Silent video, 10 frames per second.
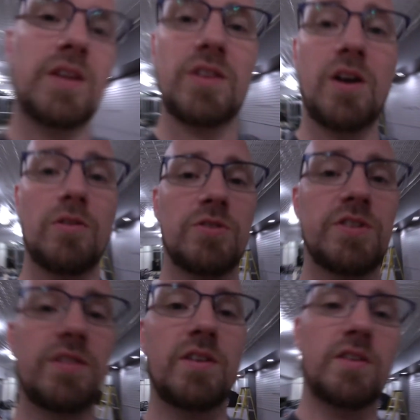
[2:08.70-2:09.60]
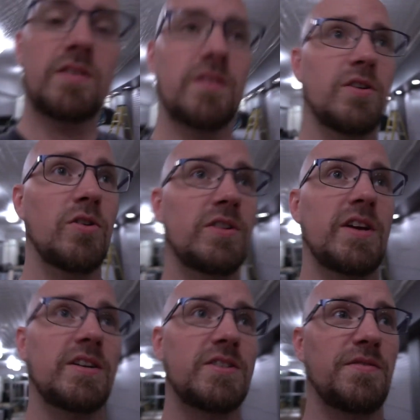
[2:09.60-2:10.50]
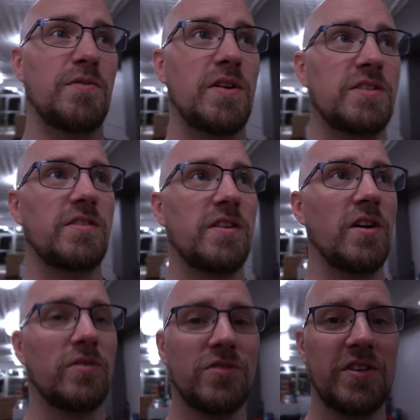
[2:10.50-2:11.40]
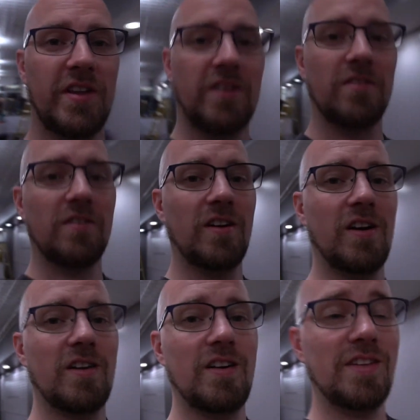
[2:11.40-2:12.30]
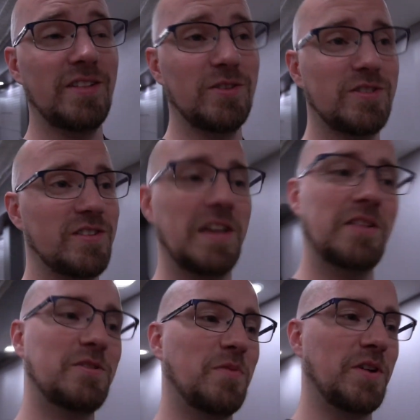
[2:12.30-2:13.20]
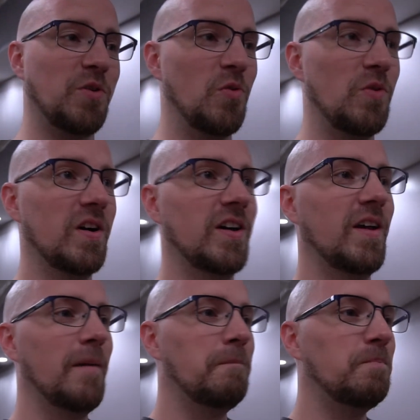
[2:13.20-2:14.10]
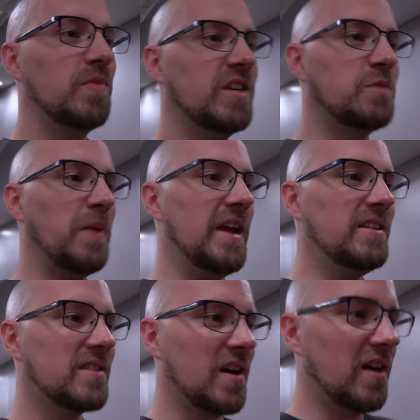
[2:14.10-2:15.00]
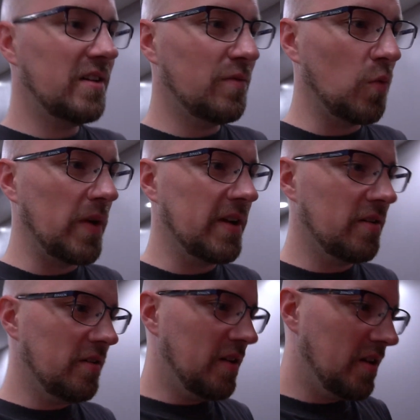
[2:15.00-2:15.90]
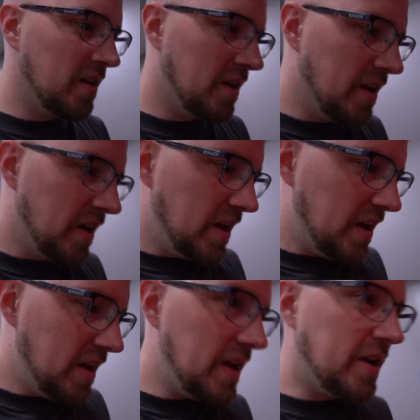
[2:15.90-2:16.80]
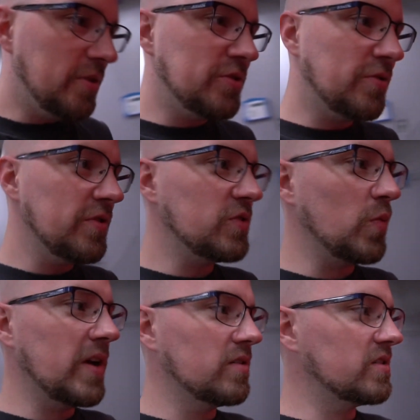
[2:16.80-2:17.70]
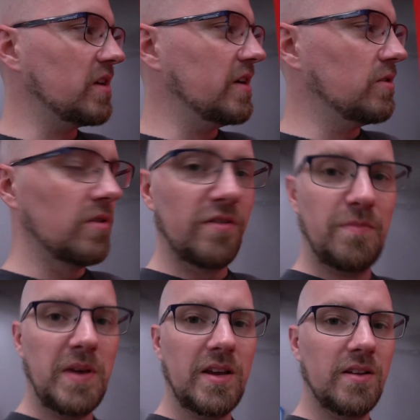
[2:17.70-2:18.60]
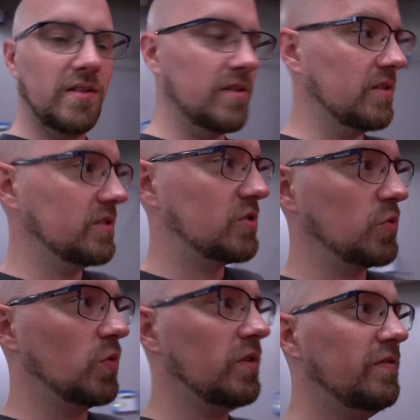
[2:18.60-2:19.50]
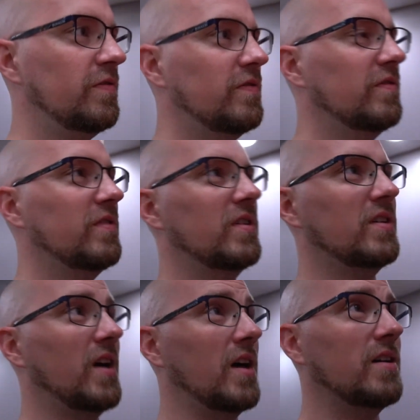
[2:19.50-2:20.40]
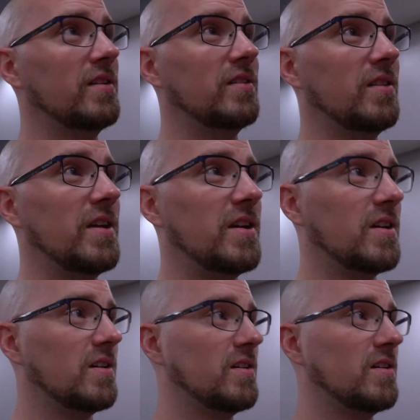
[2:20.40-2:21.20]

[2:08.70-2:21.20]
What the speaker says: Get the colors in the context of the rest of the colors in here. I think it looks pretty cool. This paint's kind of weird. It goes through this weird cycle of being sort of like